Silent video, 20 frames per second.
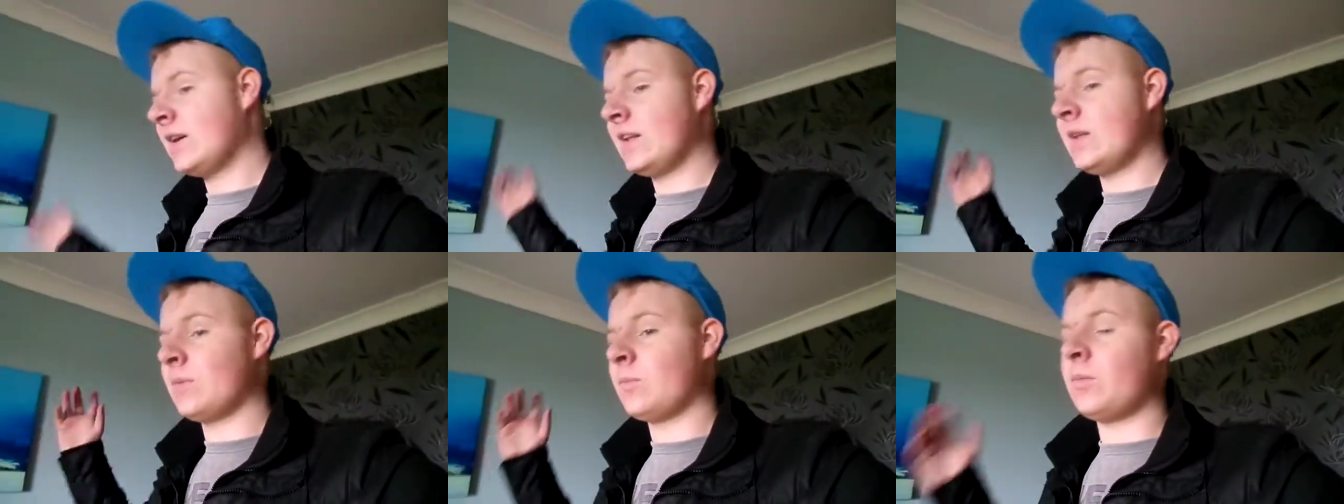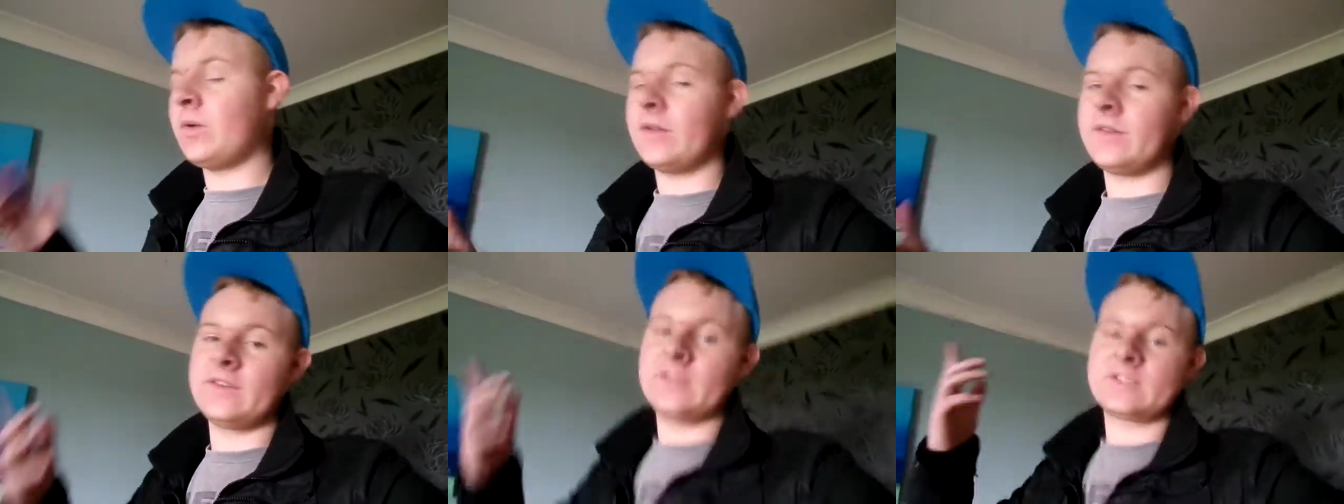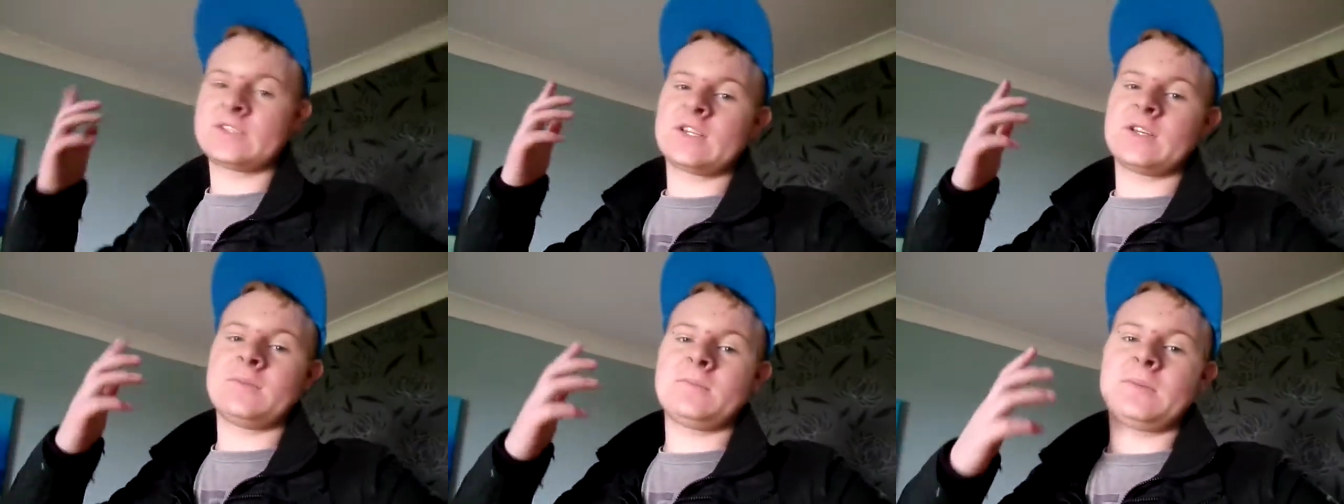then one that's
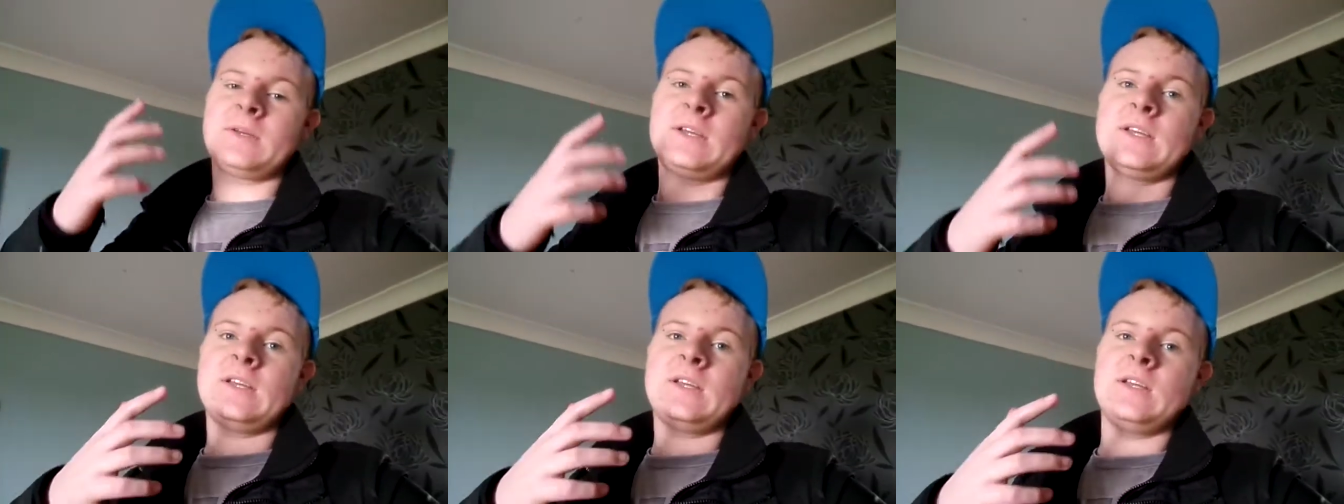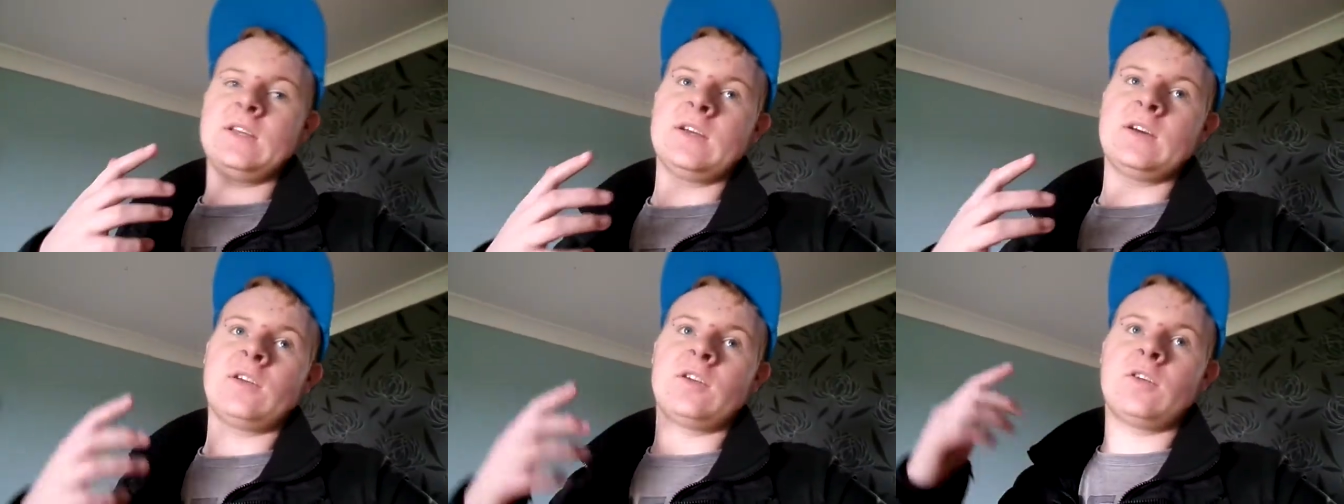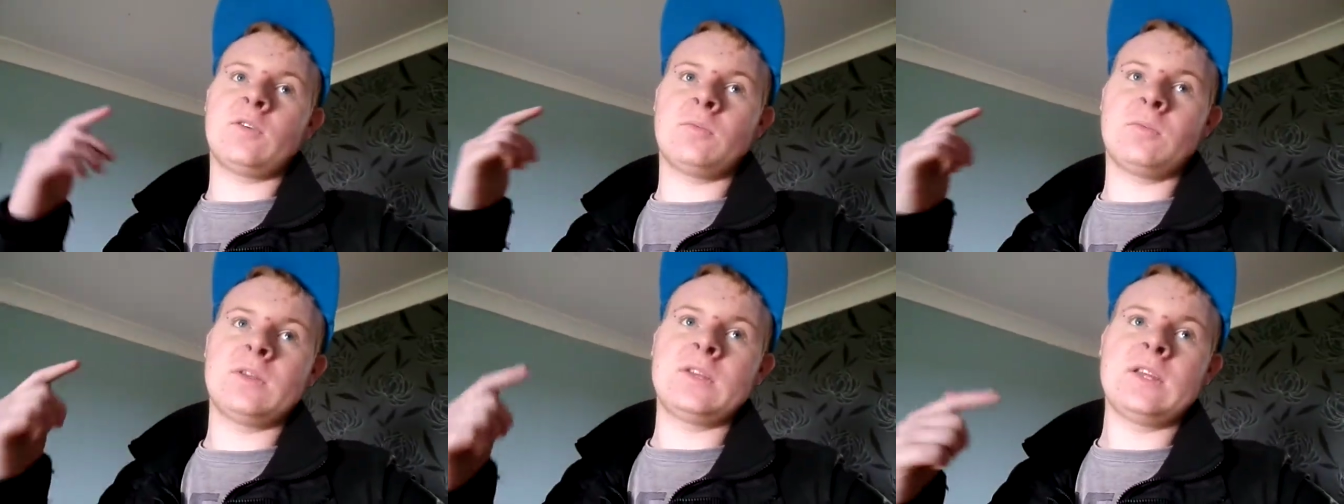going to be
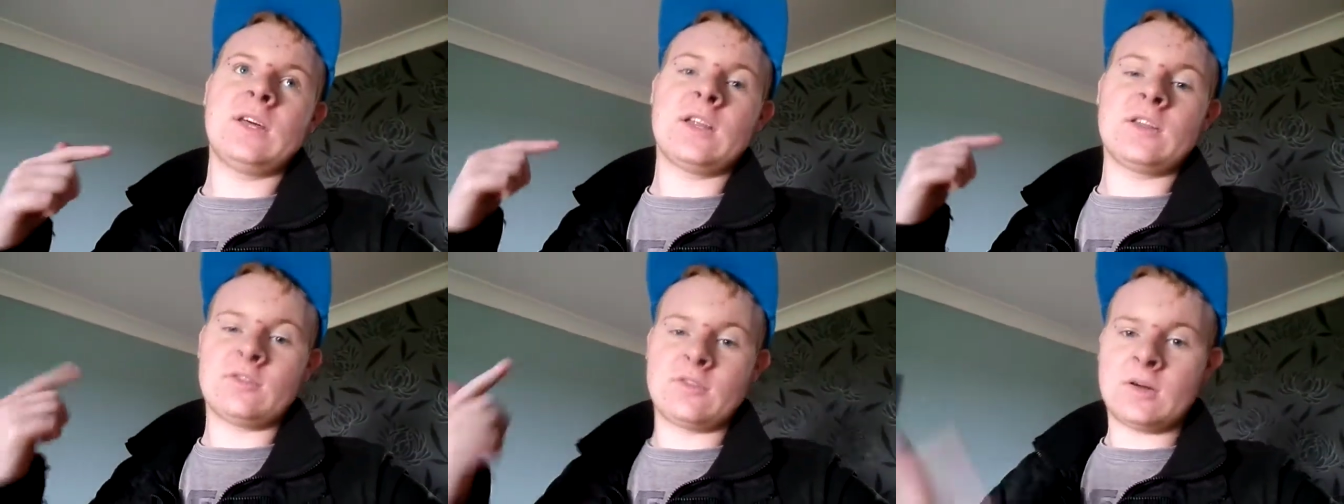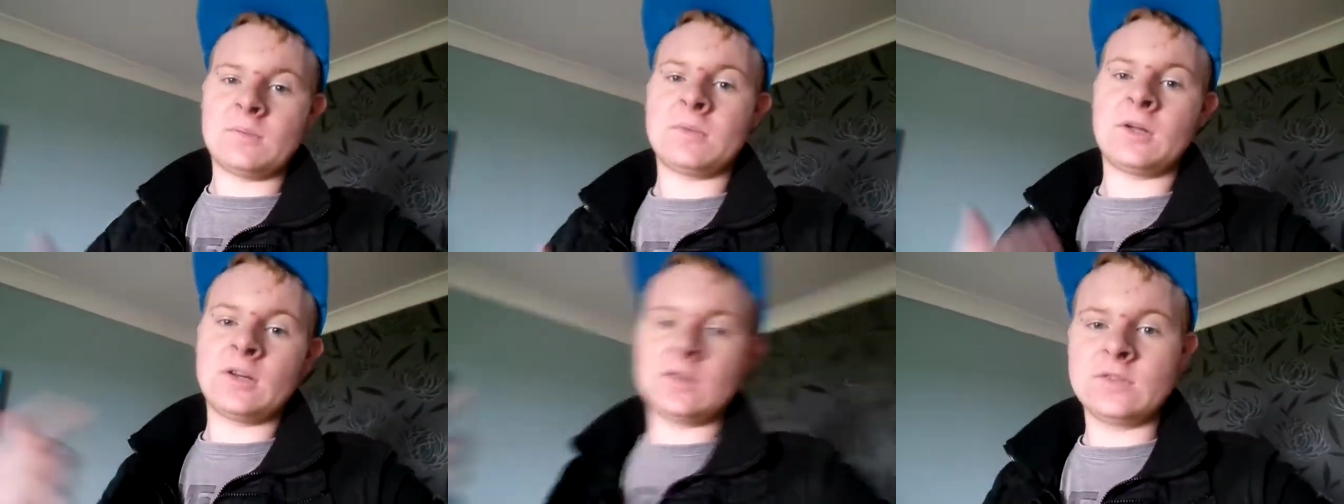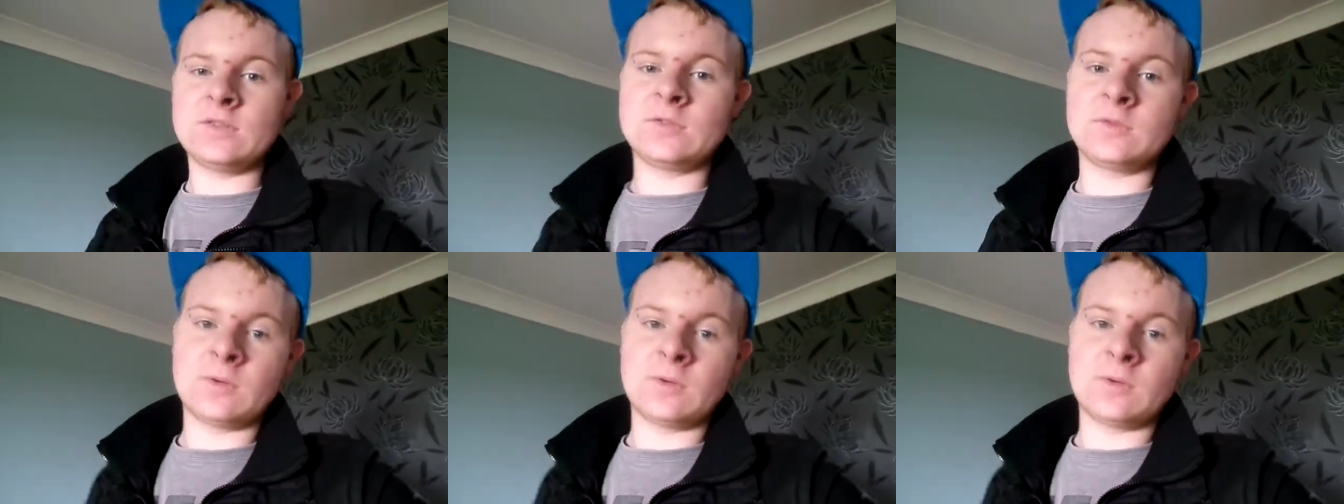along with the other uploads